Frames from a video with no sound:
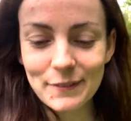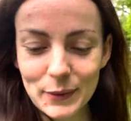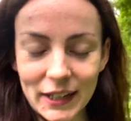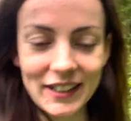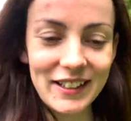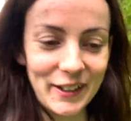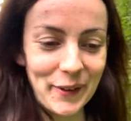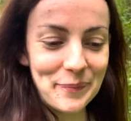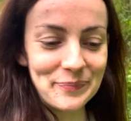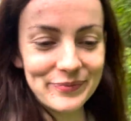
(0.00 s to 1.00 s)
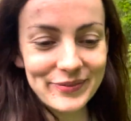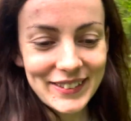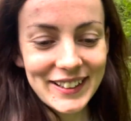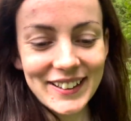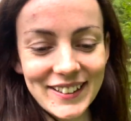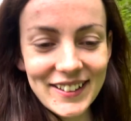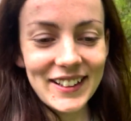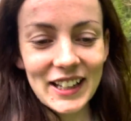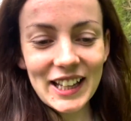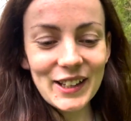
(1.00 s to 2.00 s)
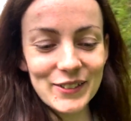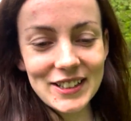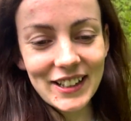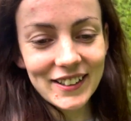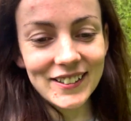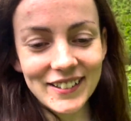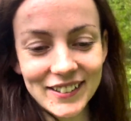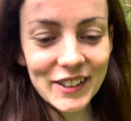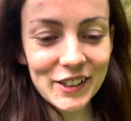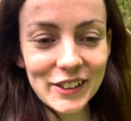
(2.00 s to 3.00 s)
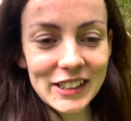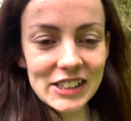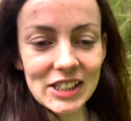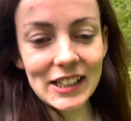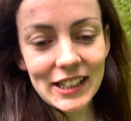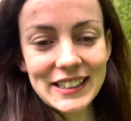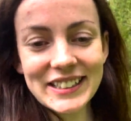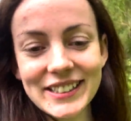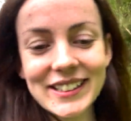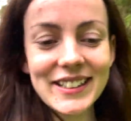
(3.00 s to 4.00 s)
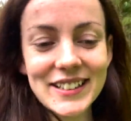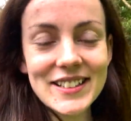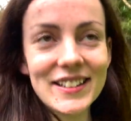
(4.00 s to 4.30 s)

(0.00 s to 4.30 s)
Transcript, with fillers: And um, he was like, oh, congratulations.